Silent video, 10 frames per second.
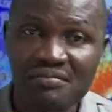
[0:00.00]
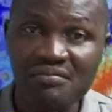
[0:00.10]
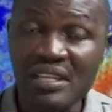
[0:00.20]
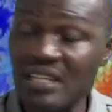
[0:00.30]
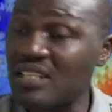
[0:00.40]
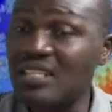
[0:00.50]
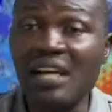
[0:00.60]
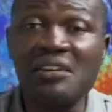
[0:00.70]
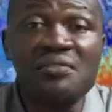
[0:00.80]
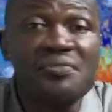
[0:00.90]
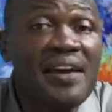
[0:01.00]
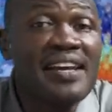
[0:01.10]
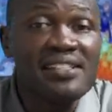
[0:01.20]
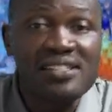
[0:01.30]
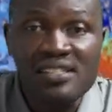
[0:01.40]
Is it an
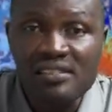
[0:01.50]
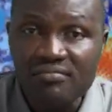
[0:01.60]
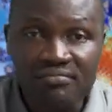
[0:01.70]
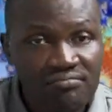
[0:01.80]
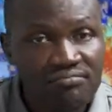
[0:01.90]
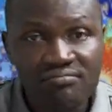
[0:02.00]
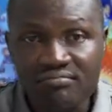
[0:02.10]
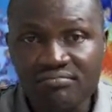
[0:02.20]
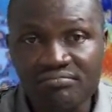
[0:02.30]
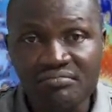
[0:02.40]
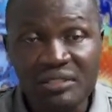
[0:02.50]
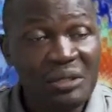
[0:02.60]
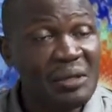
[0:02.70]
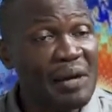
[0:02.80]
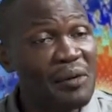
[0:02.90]
offense?
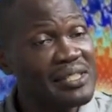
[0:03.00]
Look at what